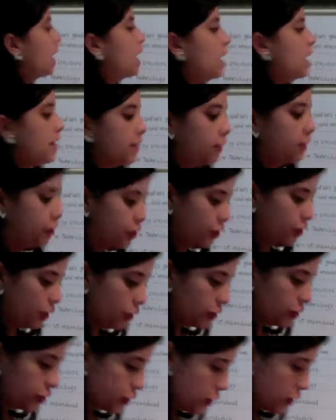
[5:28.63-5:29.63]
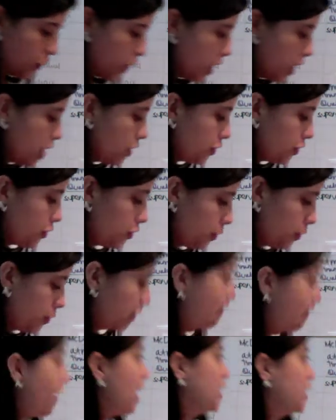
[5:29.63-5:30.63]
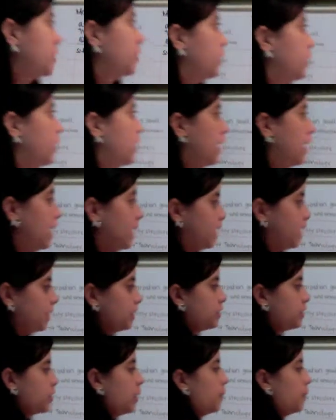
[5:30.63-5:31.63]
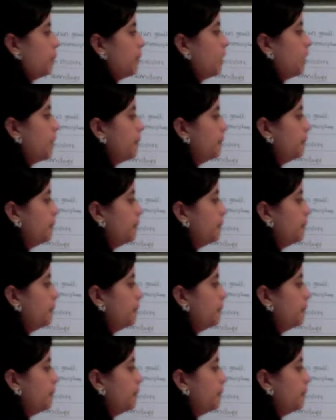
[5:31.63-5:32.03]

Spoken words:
There's also a supervisor in Subway.